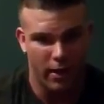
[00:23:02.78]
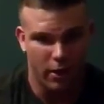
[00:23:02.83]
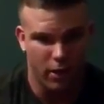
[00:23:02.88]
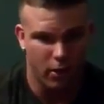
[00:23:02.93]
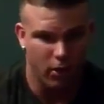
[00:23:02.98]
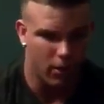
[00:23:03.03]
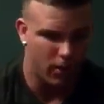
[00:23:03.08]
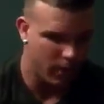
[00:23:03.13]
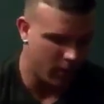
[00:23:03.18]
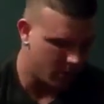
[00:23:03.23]
to
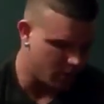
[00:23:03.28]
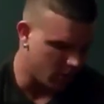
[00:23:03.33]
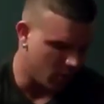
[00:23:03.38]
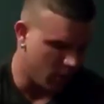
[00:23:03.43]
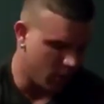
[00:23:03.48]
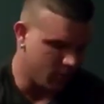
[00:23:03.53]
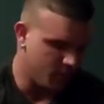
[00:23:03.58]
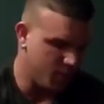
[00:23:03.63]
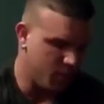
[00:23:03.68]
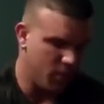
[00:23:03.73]
do it,
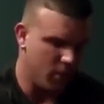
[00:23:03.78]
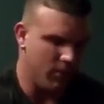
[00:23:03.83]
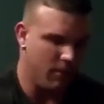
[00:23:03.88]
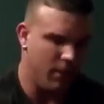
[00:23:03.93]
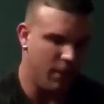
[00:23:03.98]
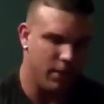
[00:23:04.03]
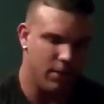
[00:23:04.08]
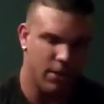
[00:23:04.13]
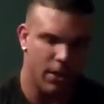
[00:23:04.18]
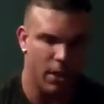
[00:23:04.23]
so I was putting
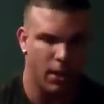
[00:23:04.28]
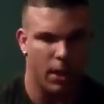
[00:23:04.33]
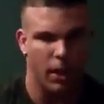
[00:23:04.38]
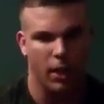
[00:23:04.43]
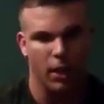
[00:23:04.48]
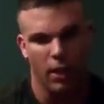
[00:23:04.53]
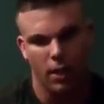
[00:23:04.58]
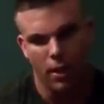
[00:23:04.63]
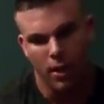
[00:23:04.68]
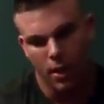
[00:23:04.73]
them in each other.
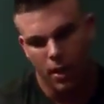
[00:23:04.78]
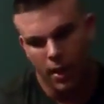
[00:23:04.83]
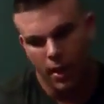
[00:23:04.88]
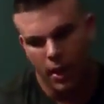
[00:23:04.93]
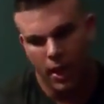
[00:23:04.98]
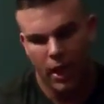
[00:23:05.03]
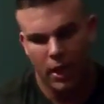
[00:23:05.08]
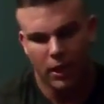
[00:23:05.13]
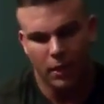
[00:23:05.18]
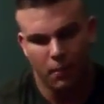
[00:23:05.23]

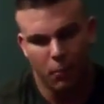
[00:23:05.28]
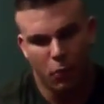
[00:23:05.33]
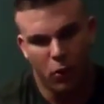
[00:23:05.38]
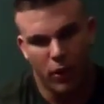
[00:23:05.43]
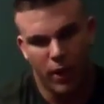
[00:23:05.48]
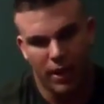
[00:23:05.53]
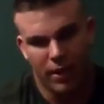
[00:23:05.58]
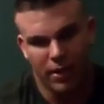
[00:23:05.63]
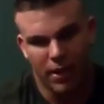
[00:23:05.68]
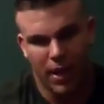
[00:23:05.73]
And at
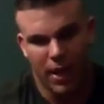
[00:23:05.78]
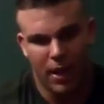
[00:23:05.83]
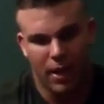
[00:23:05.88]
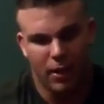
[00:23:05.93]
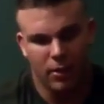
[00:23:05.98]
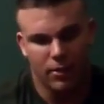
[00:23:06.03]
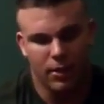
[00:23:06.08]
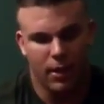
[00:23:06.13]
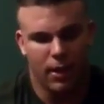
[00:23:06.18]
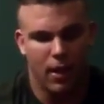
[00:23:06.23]
the end,
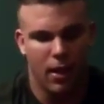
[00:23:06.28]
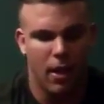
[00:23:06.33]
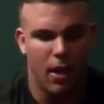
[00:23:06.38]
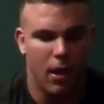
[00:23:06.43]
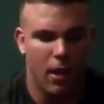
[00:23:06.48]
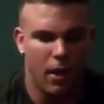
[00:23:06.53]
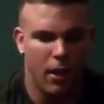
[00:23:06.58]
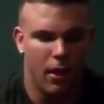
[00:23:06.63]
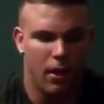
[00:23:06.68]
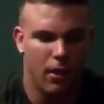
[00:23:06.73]
I was like,
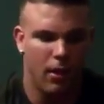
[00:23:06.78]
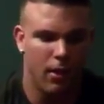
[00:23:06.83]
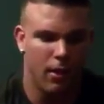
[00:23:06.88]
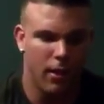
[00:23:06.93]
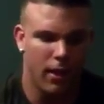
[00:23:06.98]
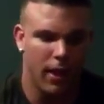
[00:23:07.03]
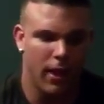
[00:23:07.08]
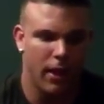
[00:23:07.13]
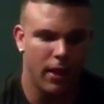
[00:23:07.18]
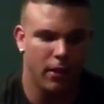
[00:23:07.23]

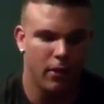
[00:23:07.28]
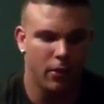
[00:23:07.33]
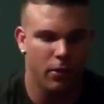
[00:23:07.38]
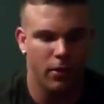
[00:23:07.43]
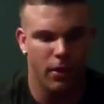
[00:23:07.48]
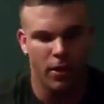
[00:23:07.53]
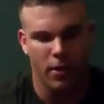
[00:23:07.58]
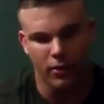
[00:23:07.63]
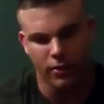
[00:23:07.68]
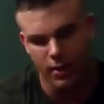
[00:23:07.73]
I gotta do
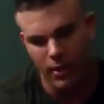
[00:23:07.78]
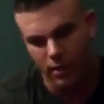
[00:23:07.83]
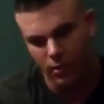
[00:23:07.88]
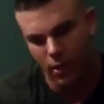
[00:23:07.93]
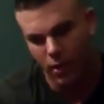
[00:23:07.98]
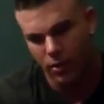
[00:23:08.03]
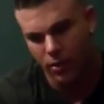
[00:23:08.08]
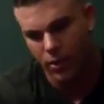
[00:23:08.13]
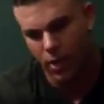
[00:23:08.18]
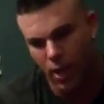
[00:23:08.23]
another
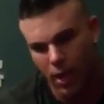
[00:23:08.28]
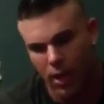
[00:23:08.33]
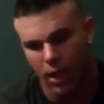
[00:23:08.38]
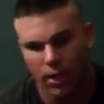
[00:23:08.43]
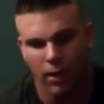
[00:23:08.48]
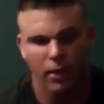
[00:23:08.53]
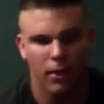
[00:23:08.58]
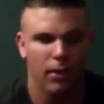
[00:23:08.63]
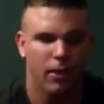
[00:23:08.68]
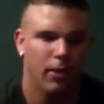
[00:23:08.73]
synthol
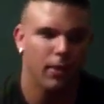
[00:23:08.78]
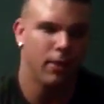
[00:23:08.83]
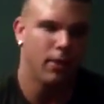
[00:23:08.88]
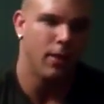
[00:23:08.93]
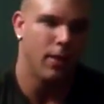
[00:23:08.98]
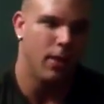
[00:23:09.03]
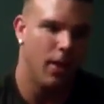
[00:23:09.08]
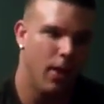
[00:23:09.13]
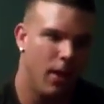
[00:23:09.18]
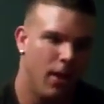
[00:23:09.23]
shot.
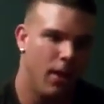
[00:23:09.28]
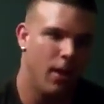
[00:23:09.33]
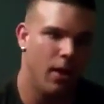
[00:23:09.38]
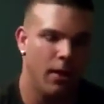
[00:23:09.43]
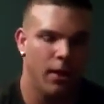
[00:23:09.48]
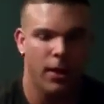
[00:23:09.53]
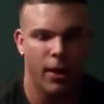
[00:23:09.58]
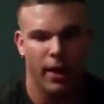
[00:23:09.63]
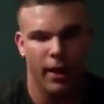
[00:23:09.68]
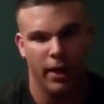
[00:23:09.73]

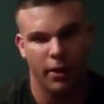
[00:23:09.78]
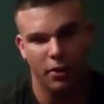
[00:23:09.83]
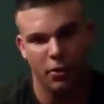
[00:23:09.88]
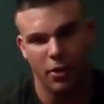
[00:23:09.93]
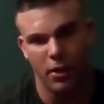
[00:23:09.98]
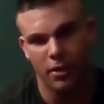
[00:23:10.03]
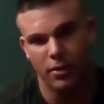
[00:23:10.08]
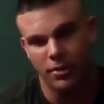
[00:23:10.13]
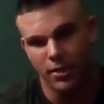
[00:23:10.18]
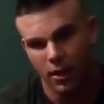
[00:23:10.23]
I gotta do
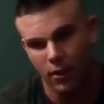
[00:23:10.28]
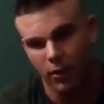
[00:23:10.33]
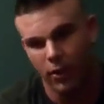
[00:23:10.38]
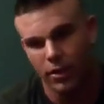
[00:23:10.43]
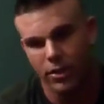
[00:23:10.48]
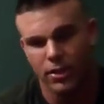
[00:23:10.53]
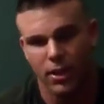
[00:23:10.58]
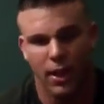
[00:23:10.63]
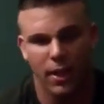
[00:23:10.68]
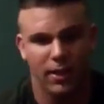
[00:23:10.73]
another
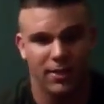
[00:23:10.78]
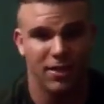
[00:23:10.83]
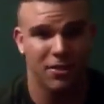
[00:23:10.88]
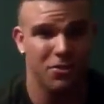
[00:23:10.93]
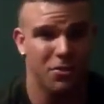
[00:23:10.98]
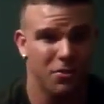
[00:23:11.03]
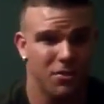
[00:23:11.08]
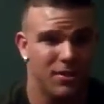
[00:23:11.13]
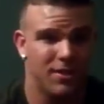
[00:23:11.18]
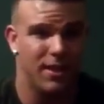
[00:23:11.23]
steroid shot because I
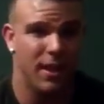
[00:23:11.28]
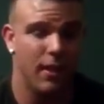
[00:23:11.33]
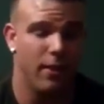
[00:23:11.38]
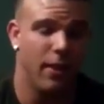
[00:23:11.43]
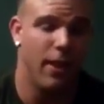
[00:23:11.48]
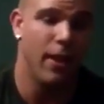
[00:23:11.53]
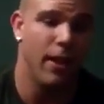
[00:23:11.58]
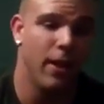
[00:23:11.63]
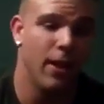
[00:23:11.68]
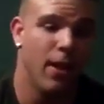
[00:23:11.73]
was doing.
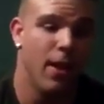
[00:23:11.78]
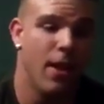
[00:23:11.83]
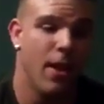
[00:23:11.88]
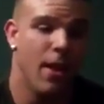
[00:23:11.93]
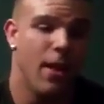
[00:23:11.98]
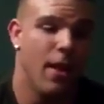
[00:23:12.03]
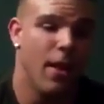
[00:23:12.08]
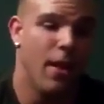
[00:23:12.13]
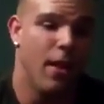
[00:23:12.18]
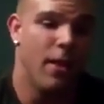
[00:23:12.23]
And then
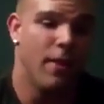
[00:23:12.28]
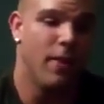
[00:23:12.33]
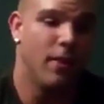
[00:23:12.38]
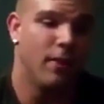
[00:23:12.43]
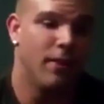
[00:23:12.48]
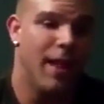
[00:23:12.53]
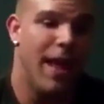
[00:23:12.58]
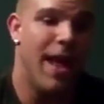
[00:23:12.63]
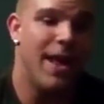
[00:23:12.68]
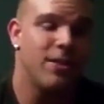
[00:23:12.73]
the
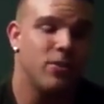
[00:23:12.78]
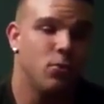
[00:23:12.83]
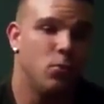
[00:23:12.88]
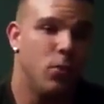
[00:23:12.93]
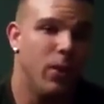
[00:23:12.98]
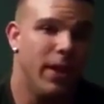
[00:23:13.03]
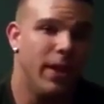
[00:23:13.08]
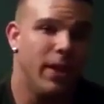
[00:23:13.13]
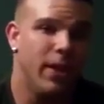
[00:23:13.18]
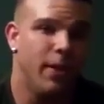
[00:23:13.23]
last
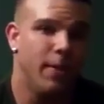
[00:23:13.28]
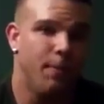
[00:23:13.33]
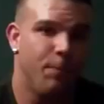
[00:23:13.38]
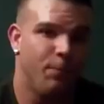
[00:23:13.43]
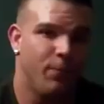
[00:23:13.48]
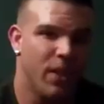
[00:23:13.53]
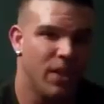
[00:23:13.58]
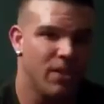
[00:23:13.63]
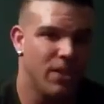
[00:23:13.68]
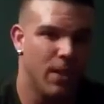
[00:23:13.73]
week,
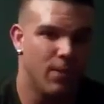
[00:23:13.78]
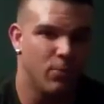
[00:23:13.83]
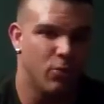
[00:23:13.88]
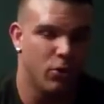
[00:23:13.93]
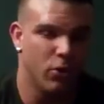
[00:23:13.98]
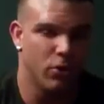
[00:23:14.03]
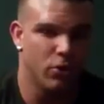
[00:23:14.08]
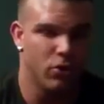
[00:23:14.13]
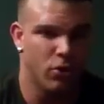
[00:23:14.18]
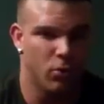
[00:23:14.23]
this comes
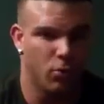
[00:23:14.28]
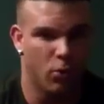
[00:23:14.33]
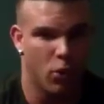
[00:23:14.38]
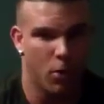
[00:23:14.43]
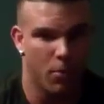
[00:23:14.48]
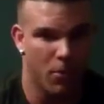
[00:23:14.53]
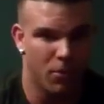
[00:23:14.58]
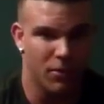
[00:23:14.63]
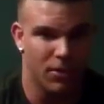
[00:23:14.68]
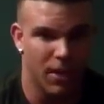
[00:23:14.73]
crucial. We're
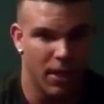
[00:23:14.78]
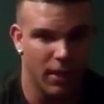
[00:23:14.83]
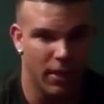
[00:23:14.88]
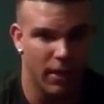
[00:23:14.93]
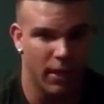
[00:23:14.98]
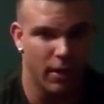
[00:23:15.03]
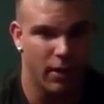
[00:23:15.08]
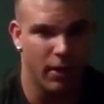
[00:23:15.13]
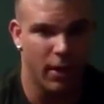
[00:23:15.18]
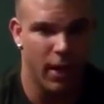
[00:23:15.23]
almost done
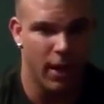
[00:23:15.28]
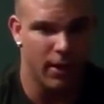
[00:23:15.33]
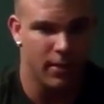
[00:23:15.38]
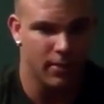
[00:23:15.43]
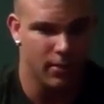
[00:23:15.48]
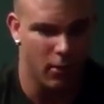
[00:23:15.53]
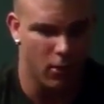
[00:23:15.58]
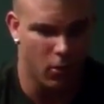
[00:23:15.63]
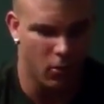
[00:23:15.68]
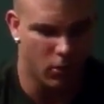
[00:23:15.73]
here, guys.
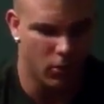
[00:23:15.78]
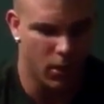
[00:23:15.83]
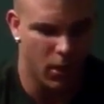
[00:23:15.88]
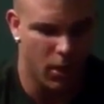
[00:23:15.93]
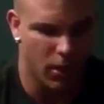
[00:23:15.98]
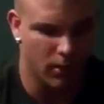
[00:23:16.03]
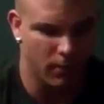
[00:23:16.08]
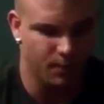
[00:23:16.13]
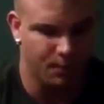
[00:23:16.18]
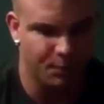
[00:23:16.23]
So hold
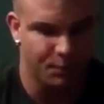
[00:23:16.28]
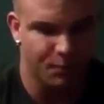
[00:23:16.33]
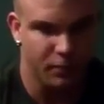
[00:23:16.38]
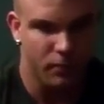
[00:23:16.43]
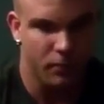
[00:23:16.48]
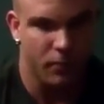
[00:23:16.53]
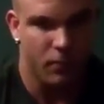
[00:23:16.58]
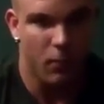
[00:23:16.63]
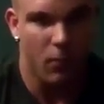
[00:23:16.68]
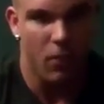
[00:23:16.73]
on.
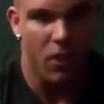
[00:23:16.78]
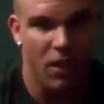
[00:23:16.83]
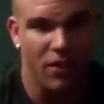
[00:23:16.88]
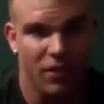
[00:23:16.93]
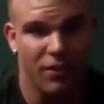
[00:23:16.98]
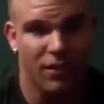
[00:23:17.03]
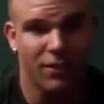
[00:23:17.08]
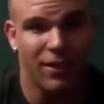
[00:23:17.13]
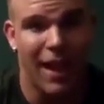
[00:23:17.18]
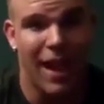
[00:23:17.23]

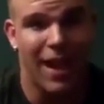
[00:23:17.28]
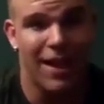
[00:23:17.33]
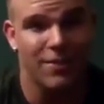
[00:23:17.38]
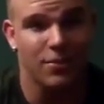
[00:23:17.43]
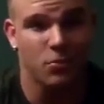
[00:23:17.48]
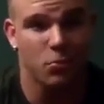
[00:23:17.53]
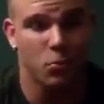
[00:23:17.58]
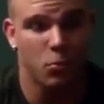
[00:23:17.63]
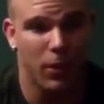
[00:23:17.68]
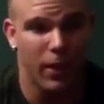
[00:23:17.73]
The
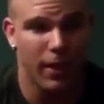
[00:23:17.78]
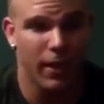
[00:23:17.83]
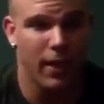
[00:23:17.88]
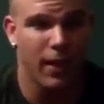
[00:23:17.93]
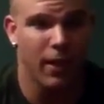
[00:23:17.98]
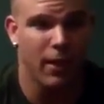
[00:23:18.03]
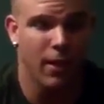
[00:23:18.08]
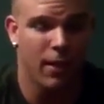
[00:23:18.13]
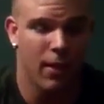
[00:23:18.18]
last week,